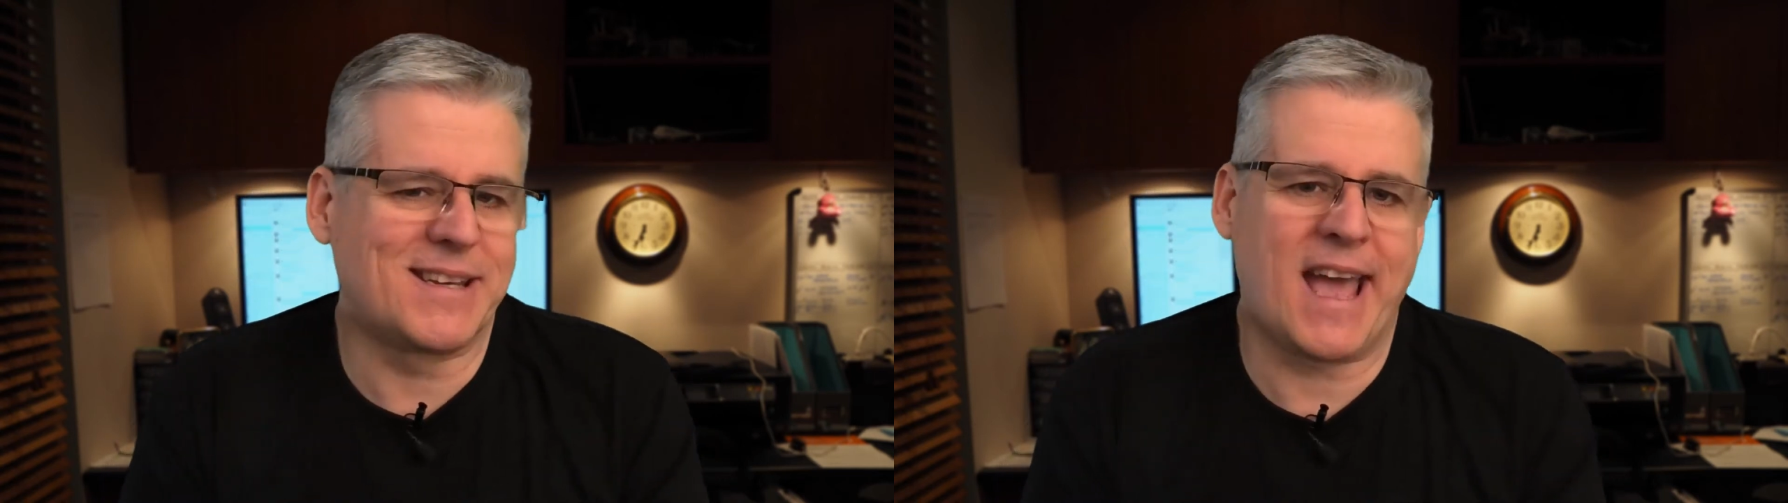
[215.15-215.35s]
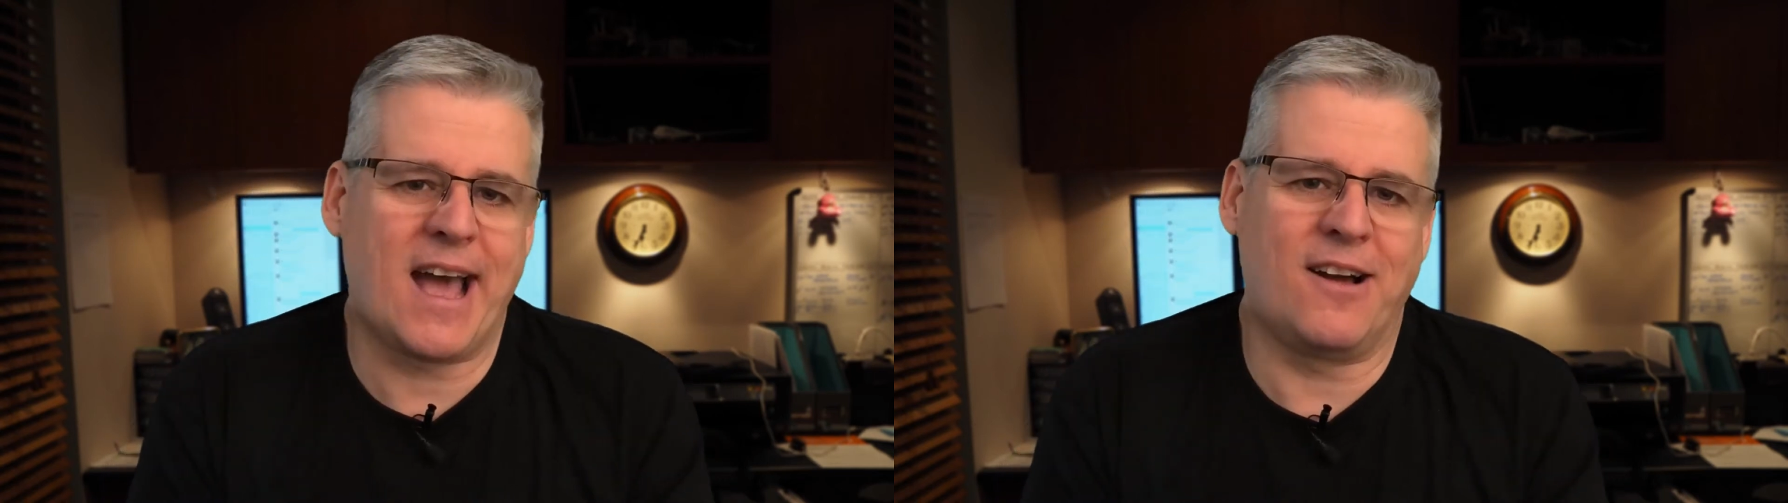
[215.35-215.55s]

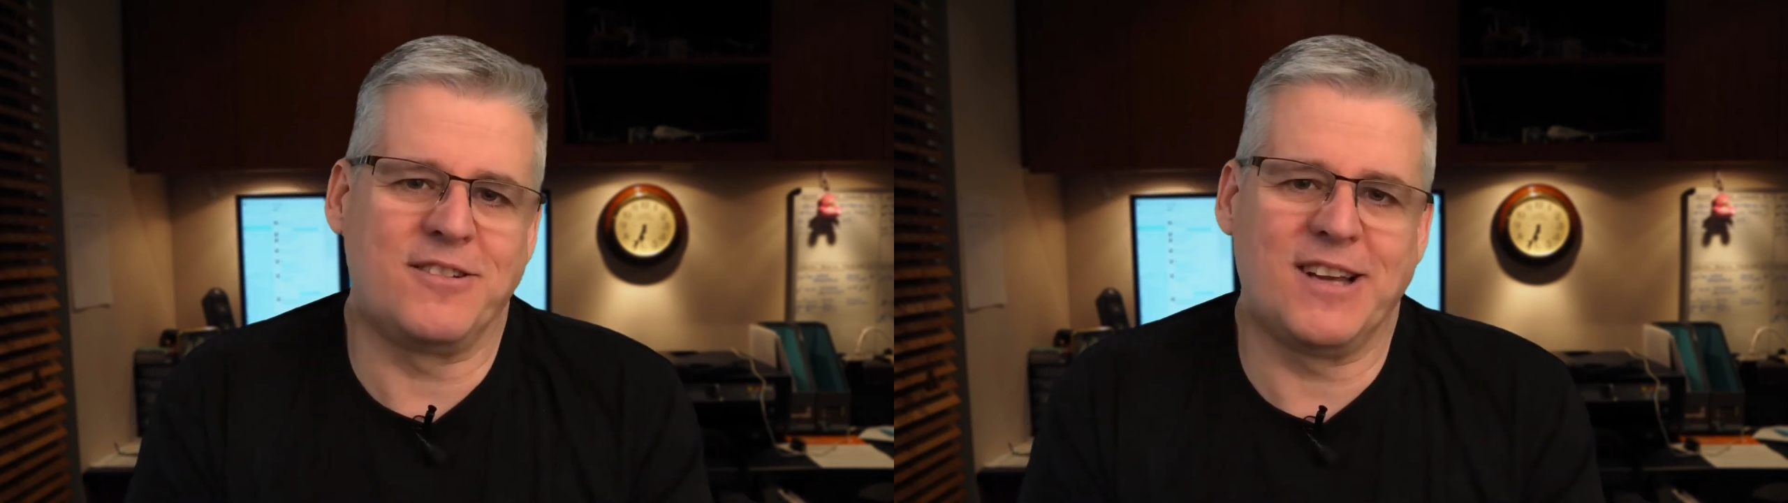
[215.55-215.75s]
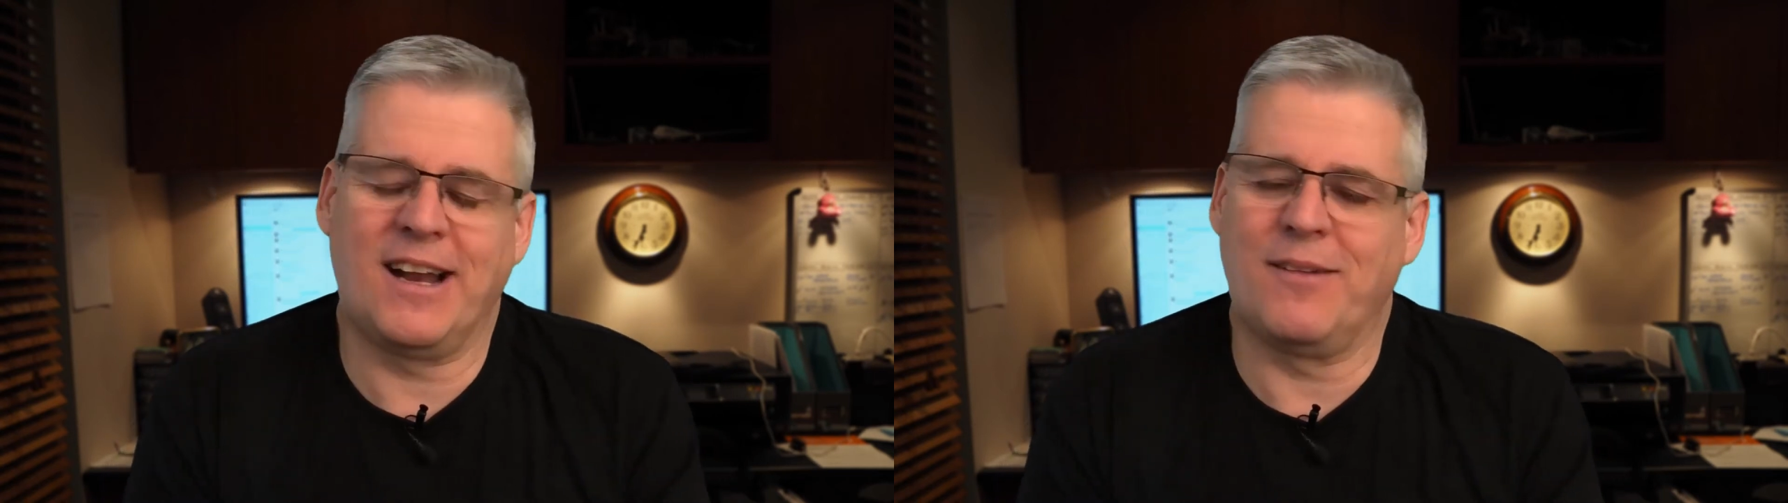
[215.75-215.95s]

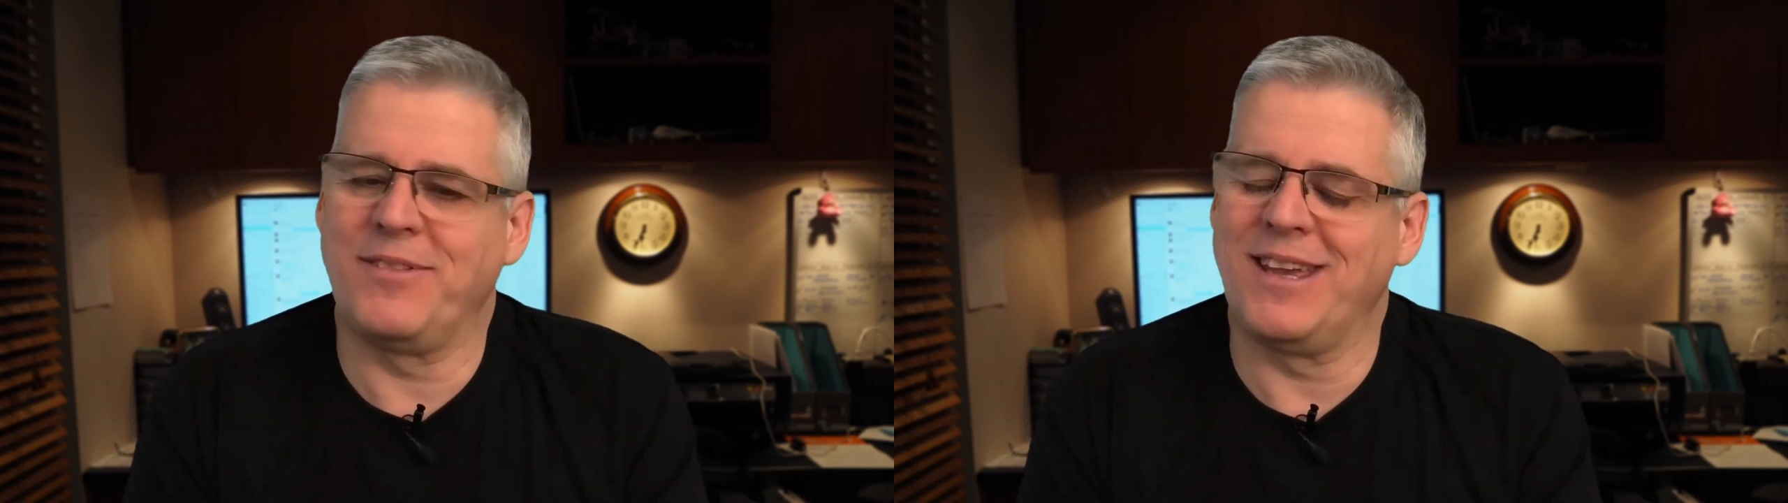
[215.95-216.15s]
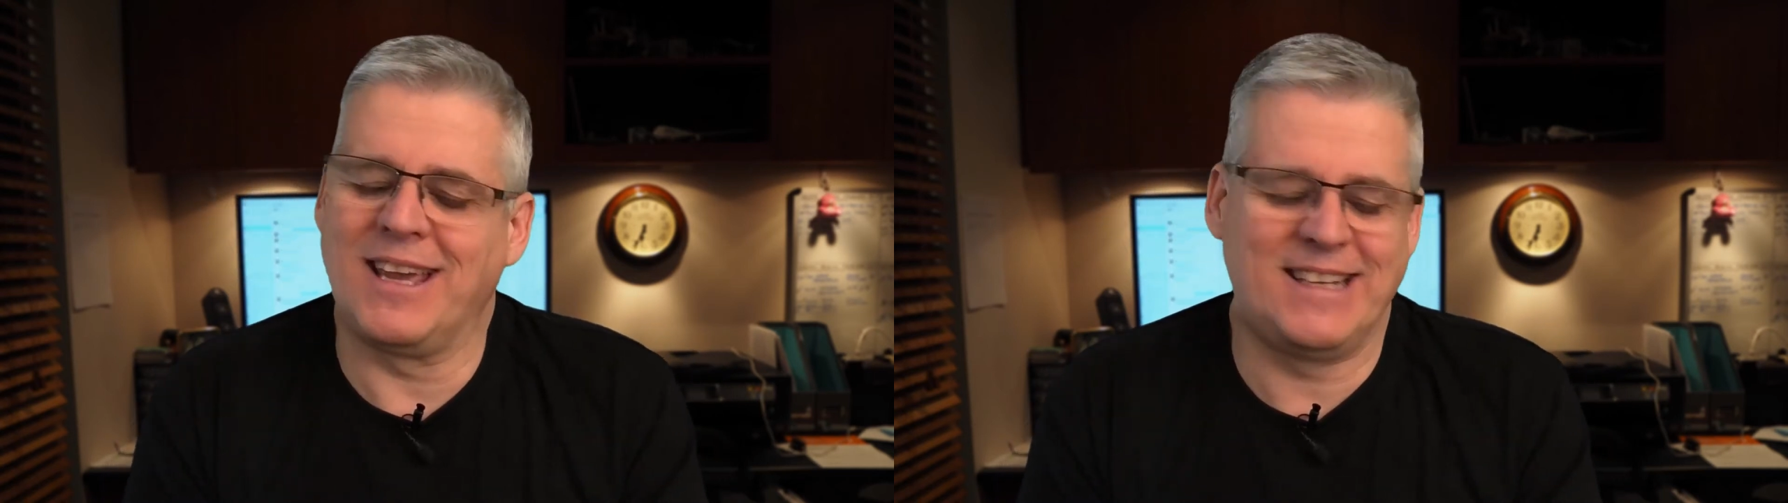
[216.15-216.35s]
couch and I'm
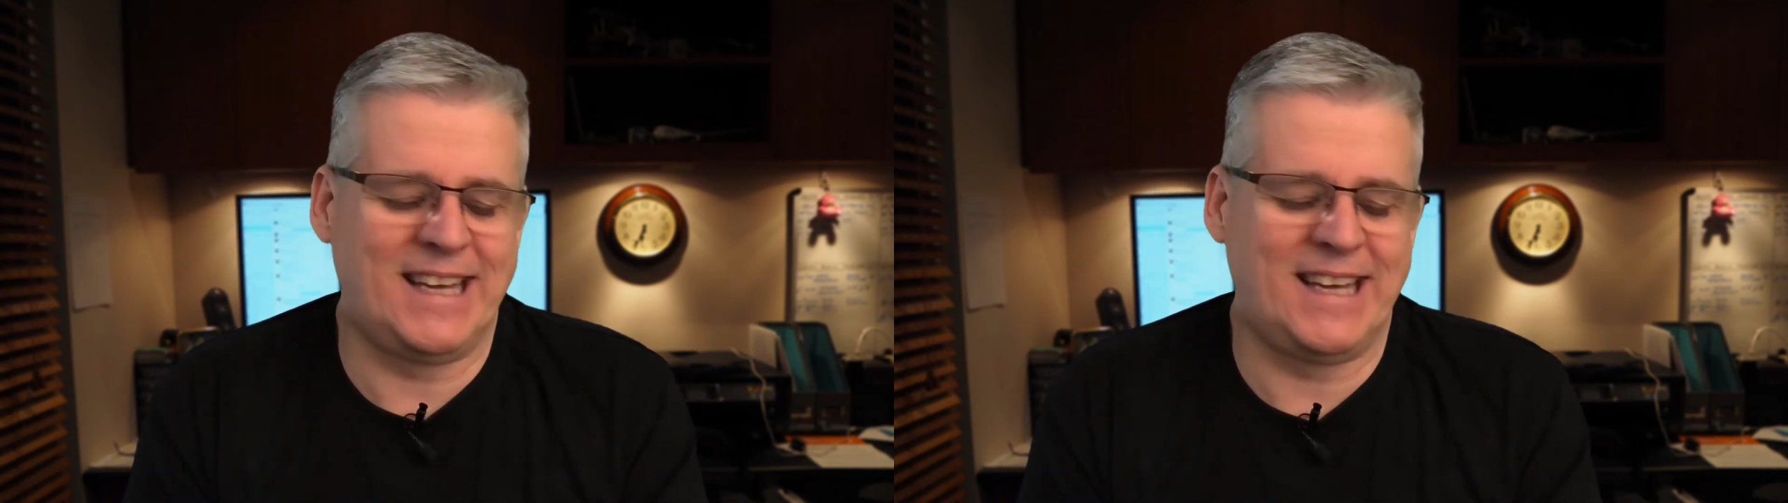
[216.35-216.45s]
thinking,